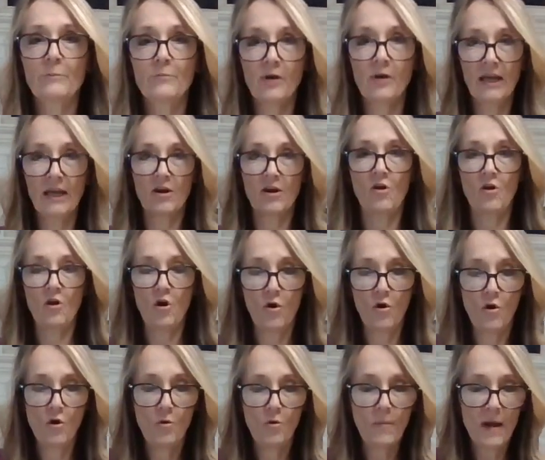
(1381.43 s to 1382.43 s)
bring it all
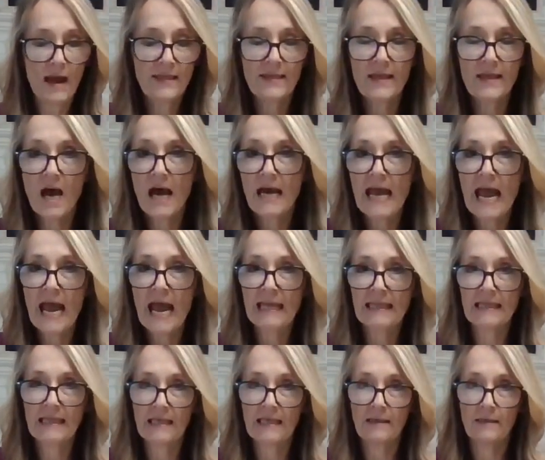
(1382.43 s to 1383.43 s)
home, I thought at
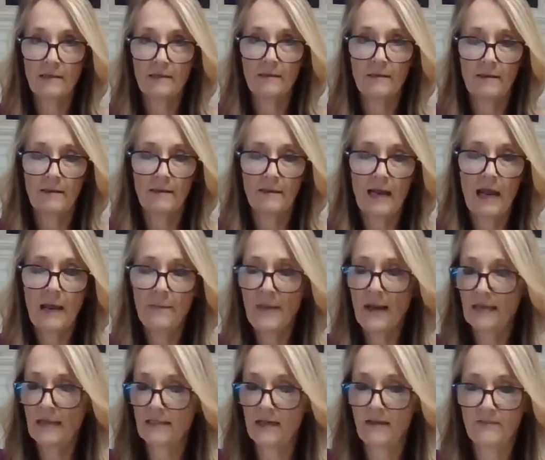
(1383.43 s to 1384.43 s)
the
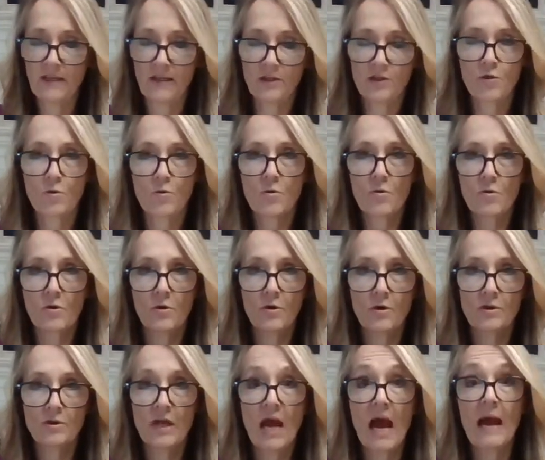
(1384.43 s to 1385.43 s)
apex of these
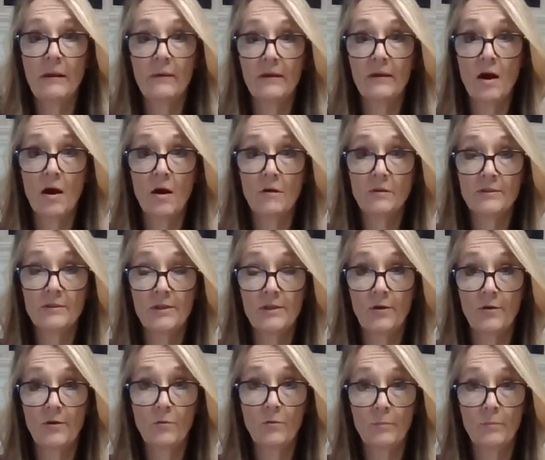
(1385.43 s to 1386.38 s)
corners, I would also